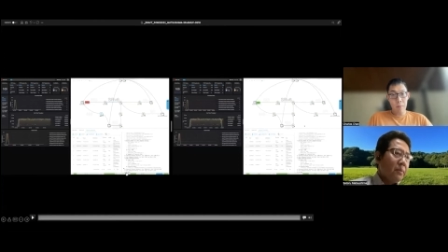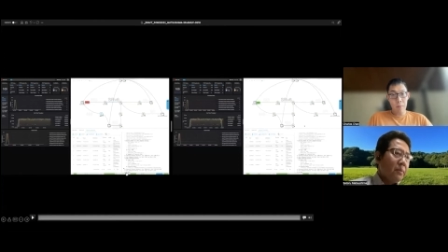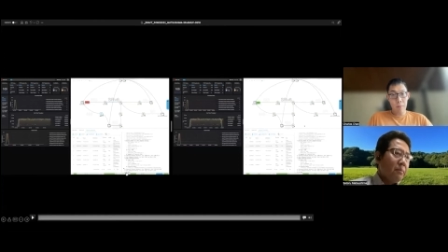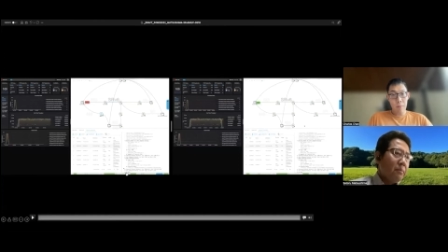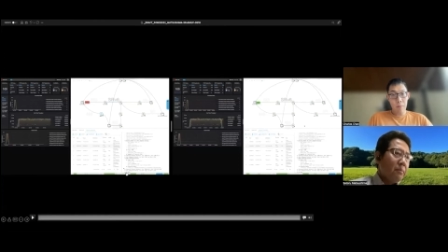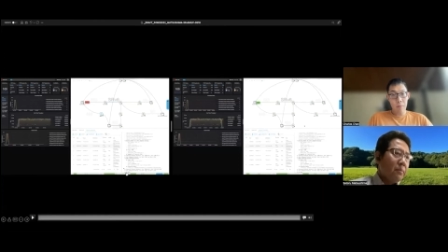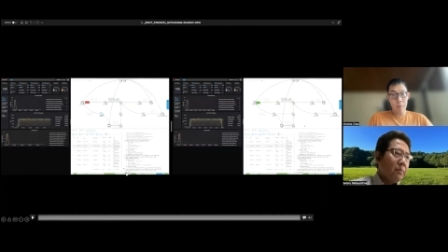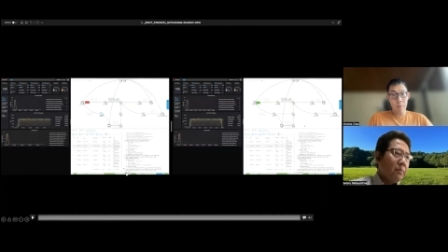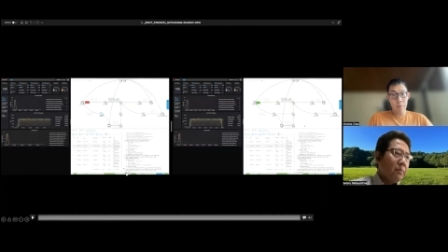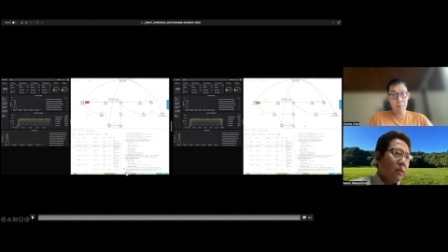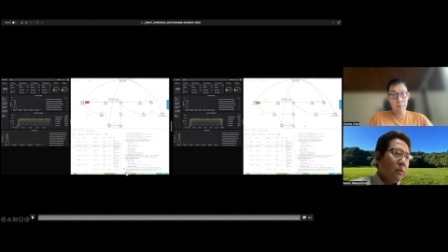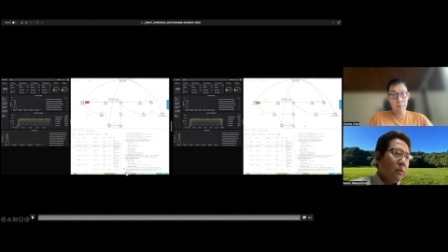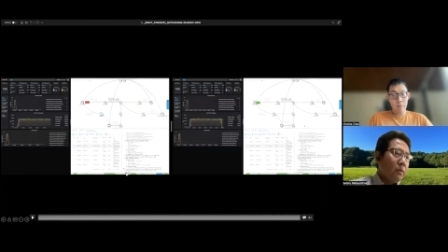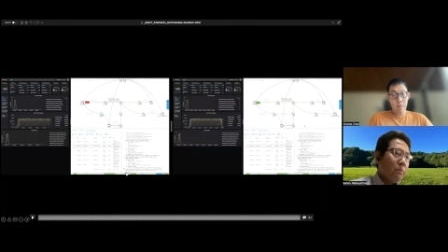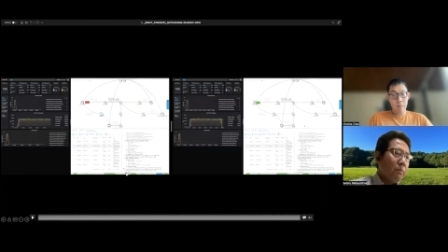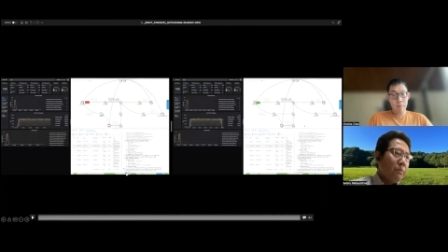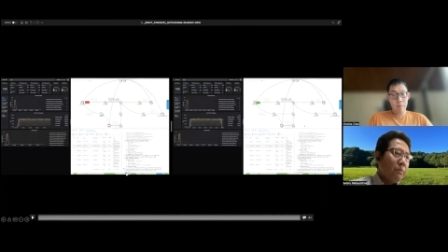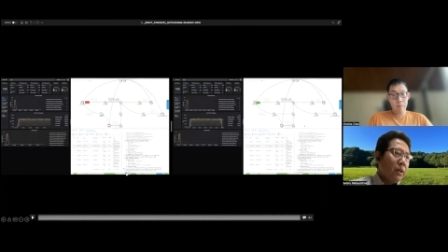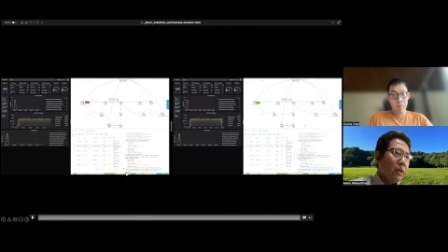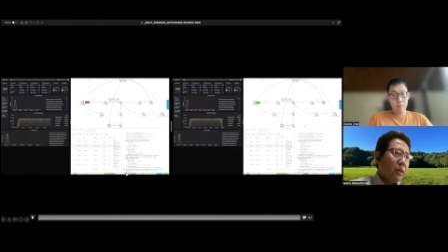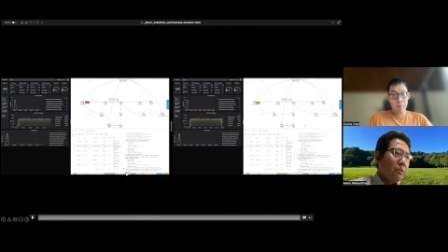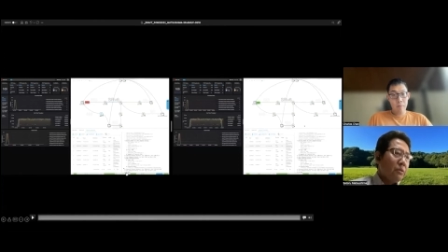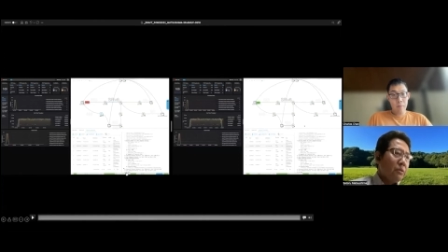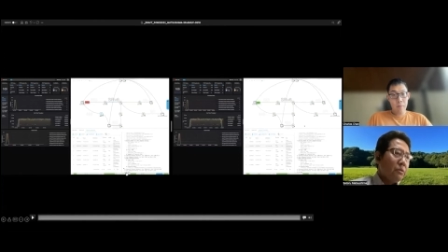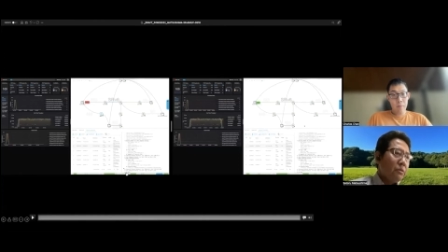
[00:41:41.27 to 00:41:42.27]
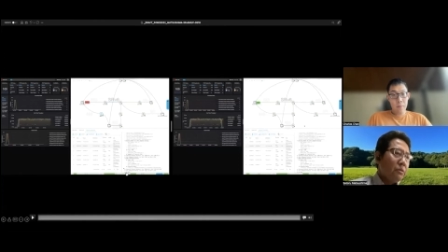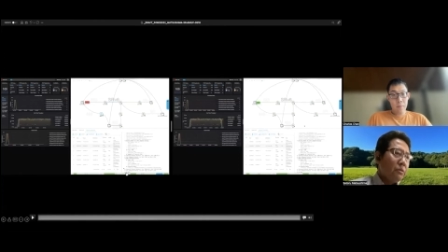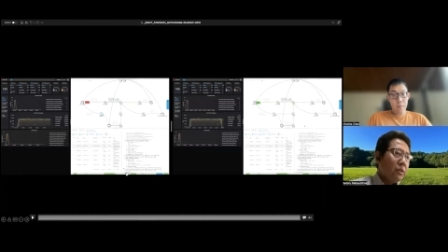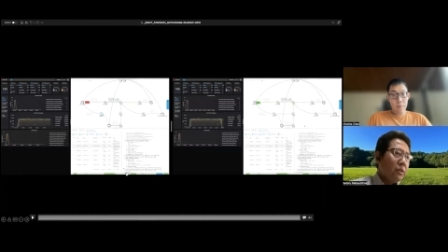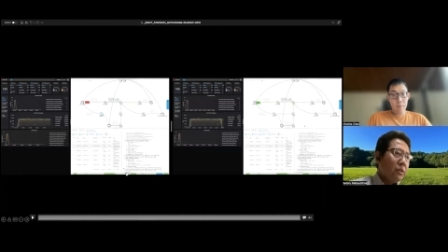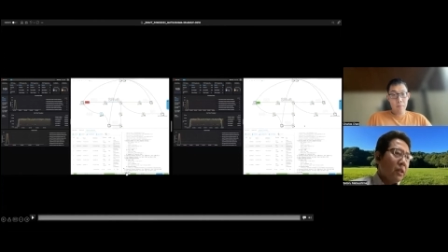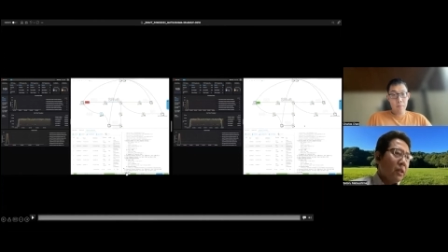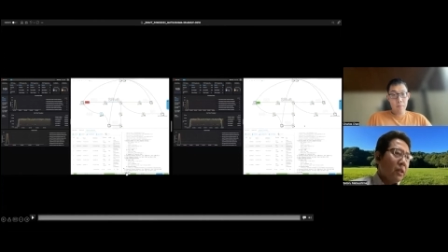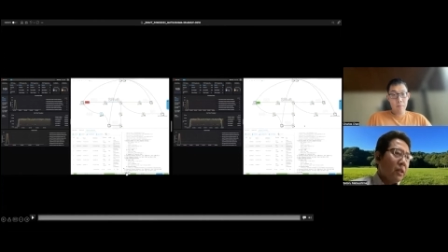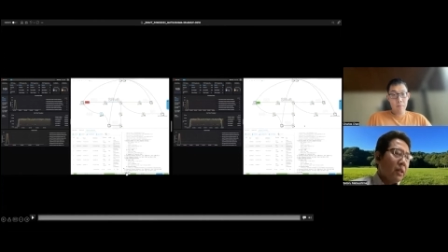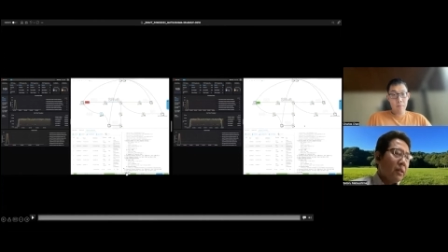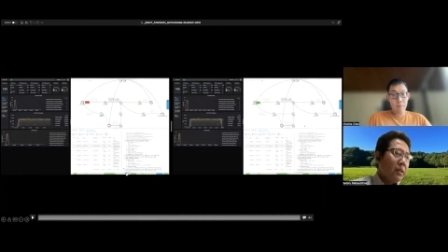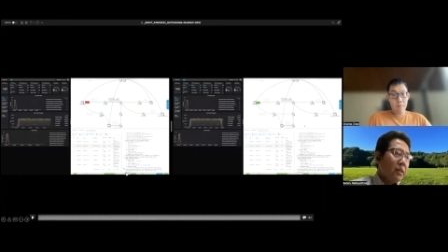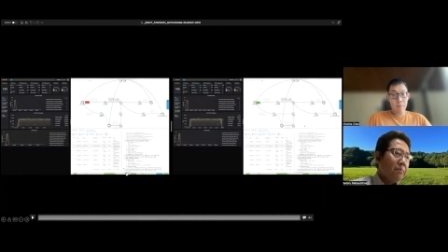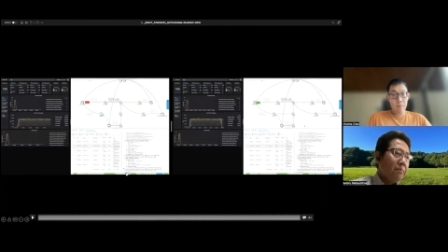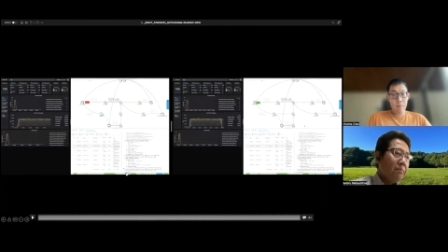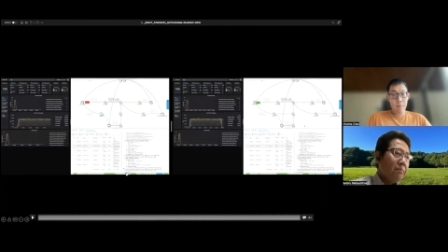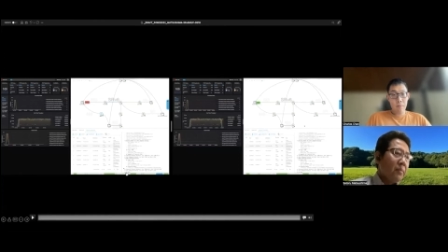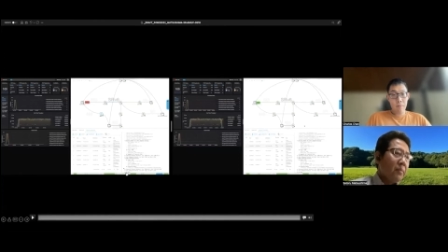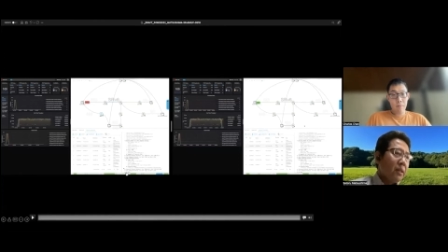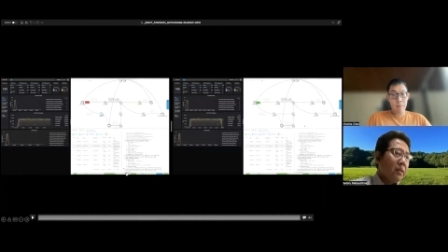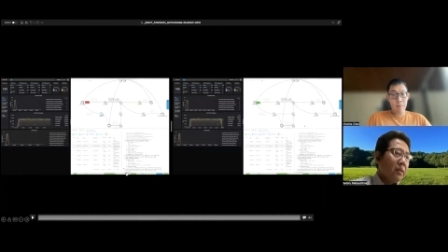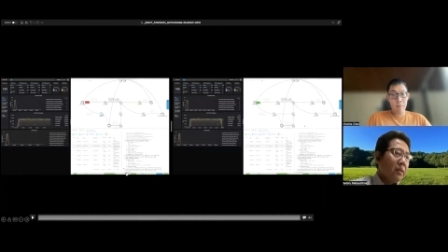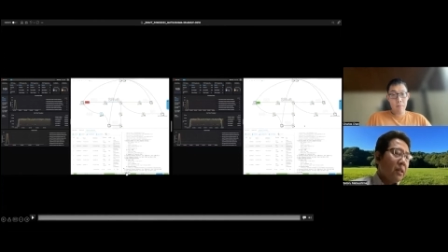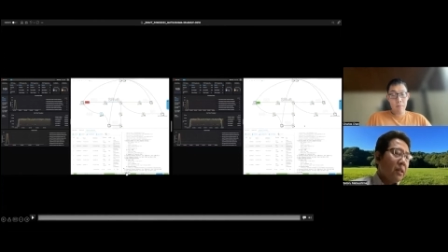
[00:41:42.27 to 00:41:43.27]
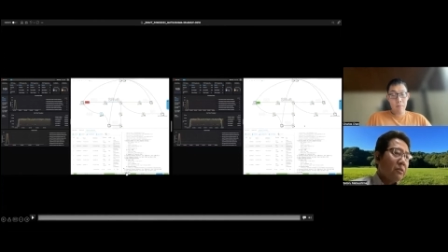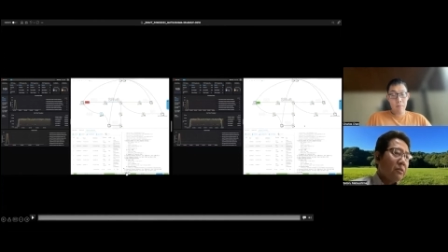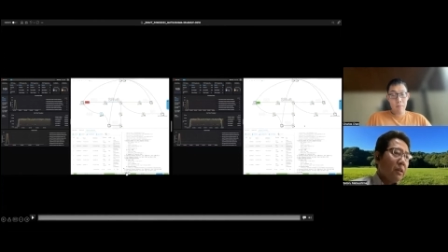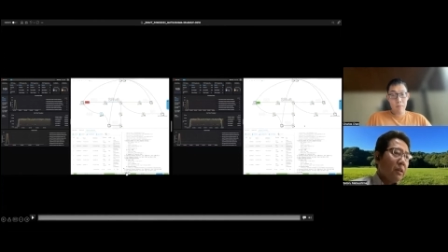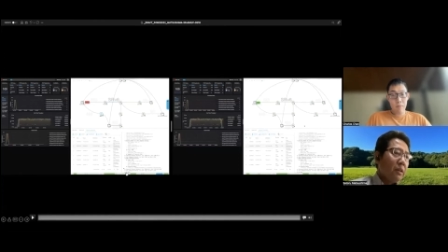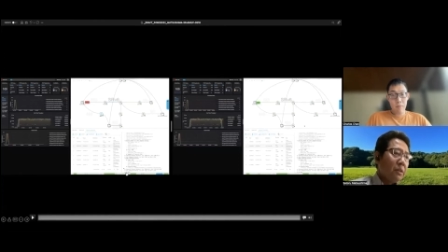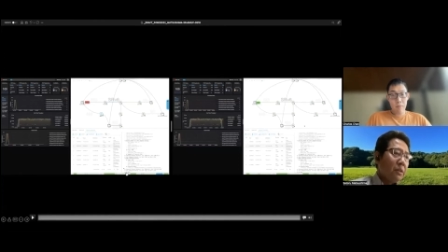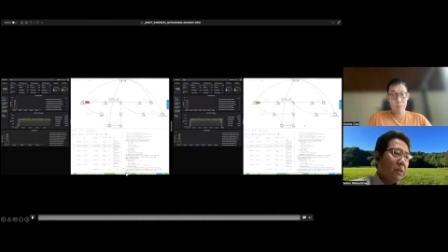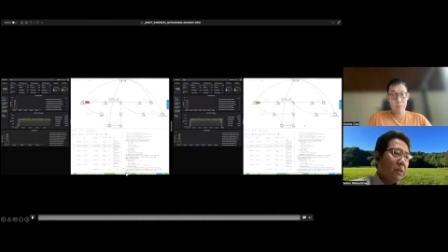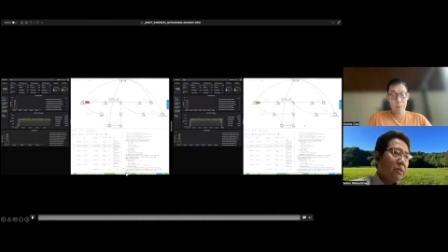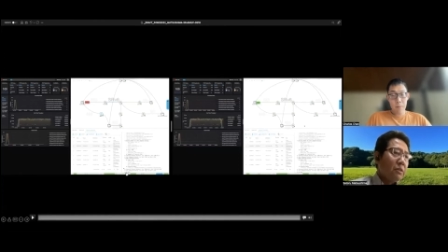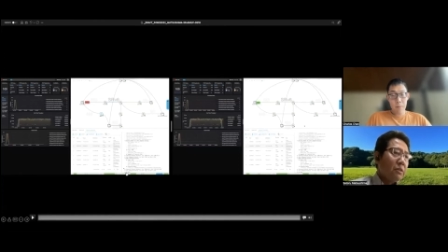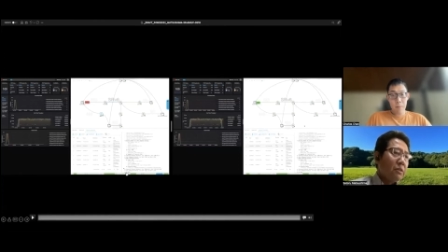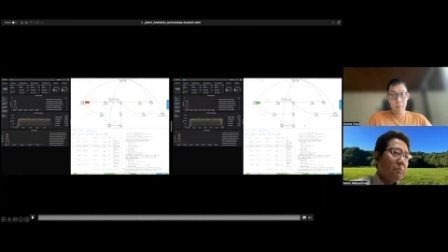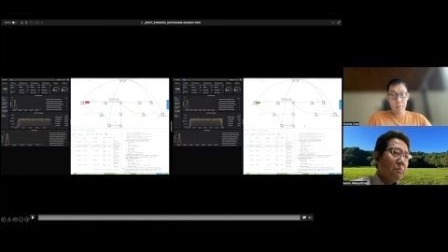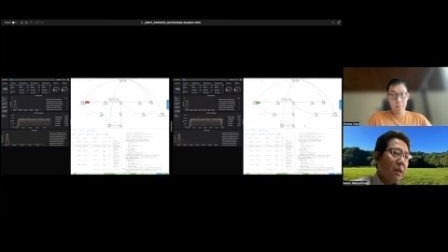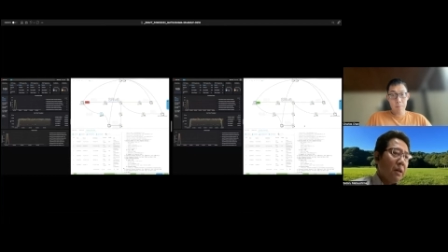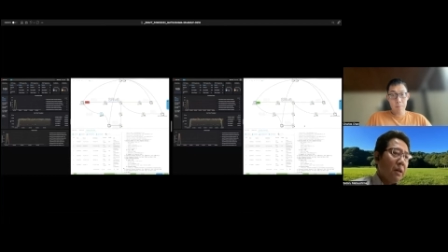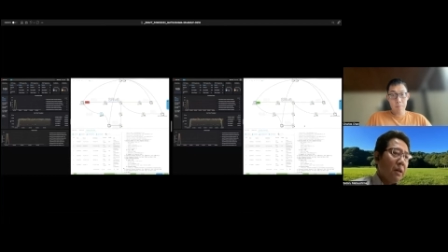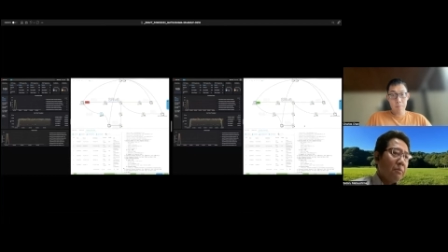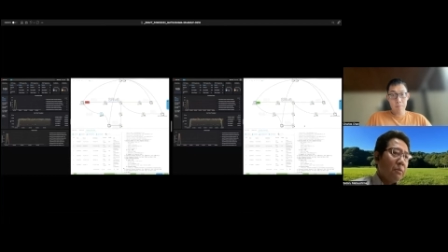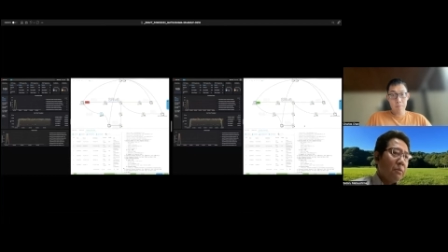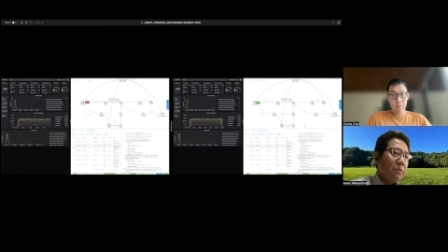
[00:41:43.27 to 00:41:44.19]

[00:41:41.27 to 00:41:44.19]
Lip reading: compared to the SRv6 map,